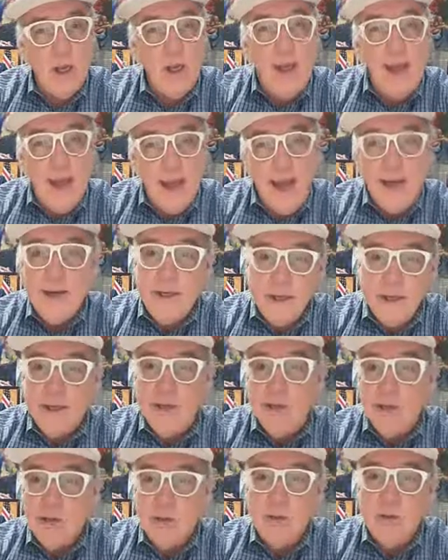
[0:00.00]
How do you
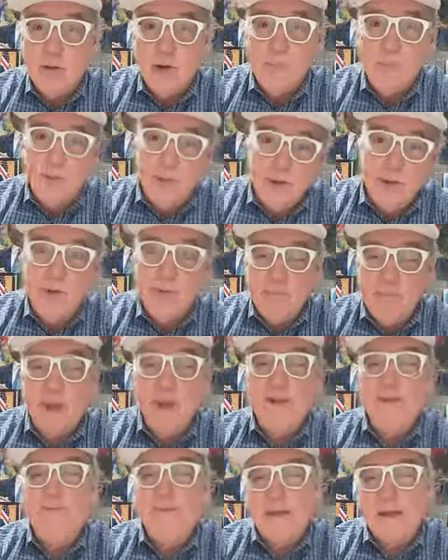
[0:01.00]
do a
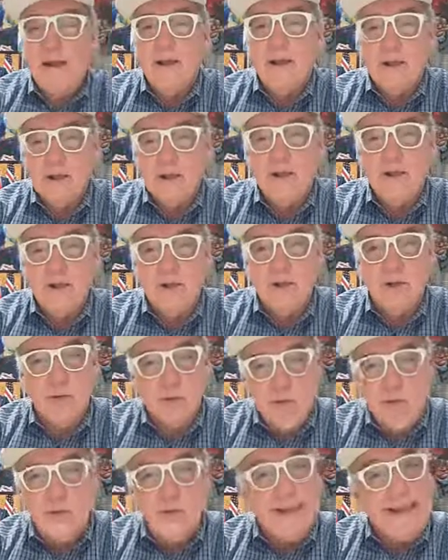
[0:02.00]
pre-money valuation?
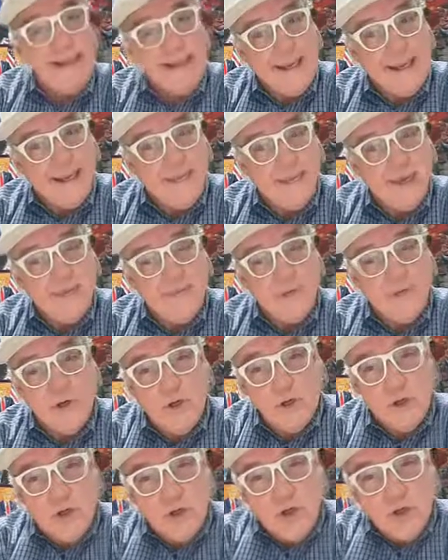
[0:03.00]
Well, again, if you're
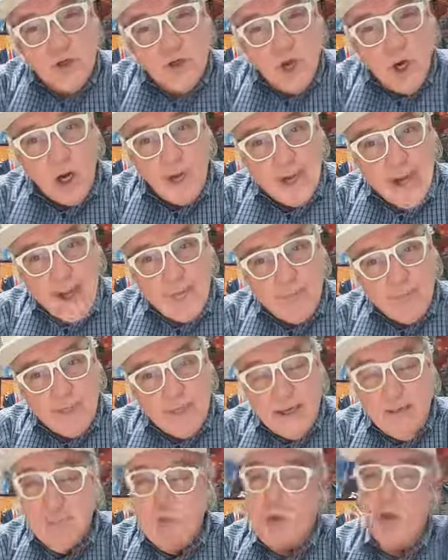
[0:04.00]
using Shark Cap
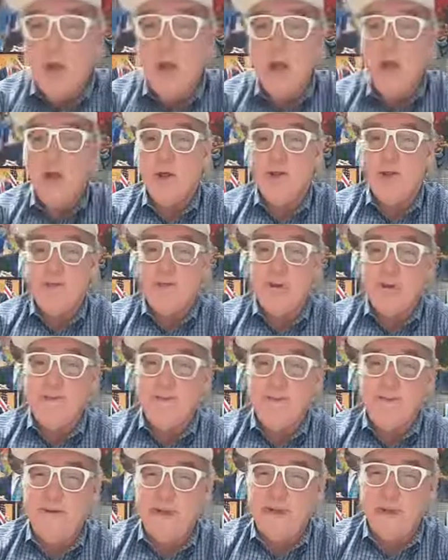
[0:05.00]
Table 3
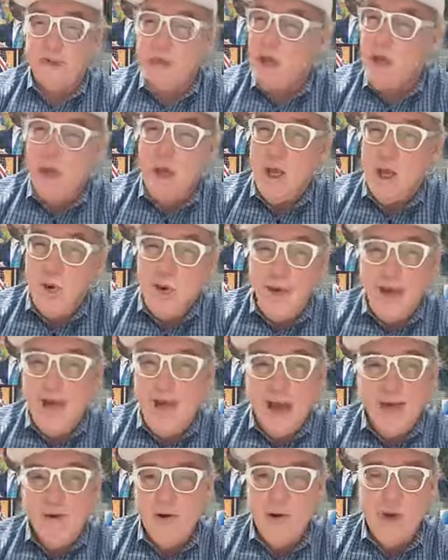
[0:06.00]
Fin, we
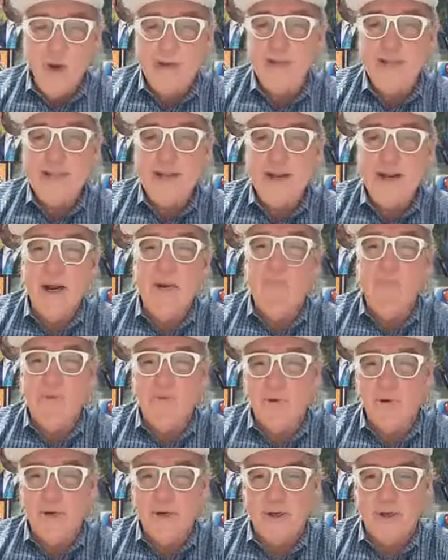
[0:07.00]
got it all set up
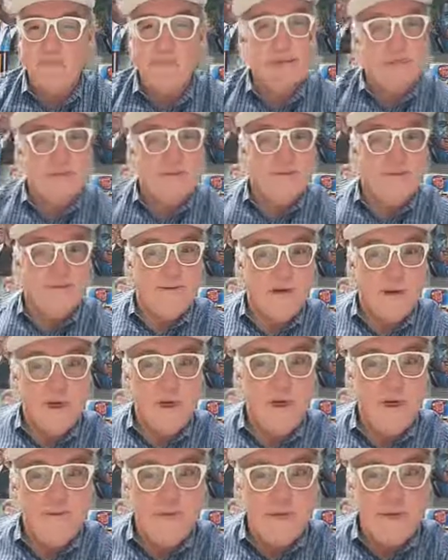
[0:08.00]
for you. It's very
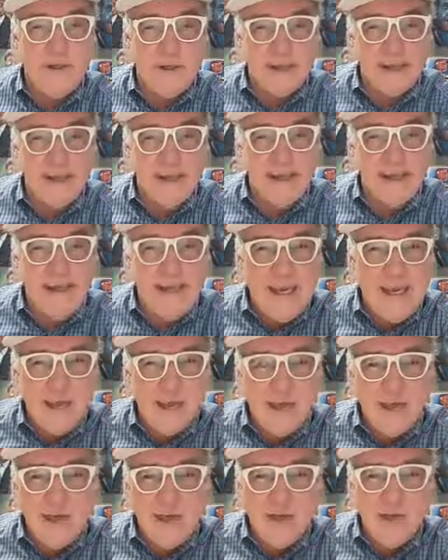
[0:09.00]
convenient. The key
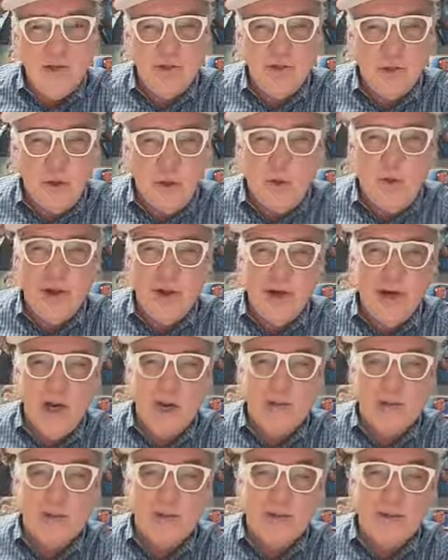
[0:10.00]
thing is you don't want to
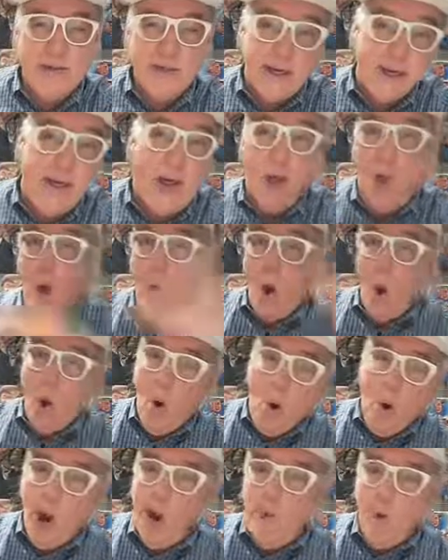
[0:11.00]
go in there and say,
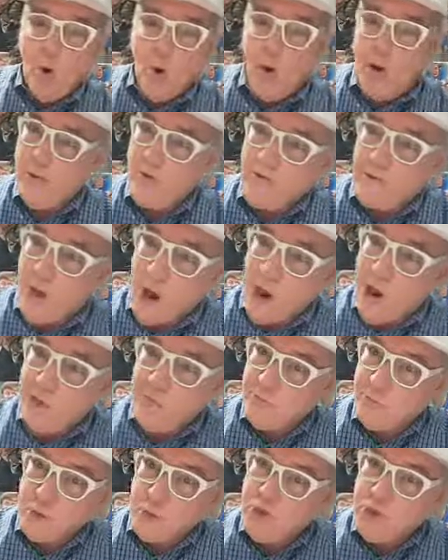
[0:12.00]
oh, I'm worth
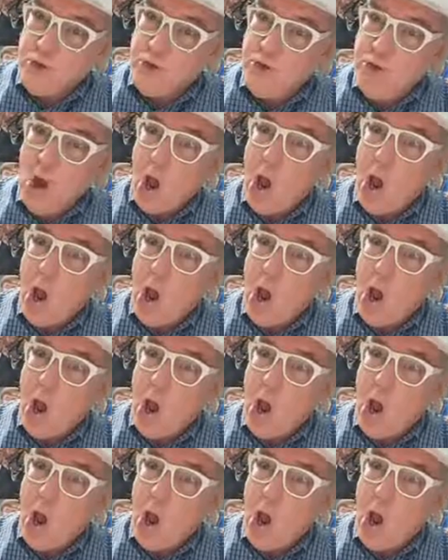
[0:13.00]
$5 million.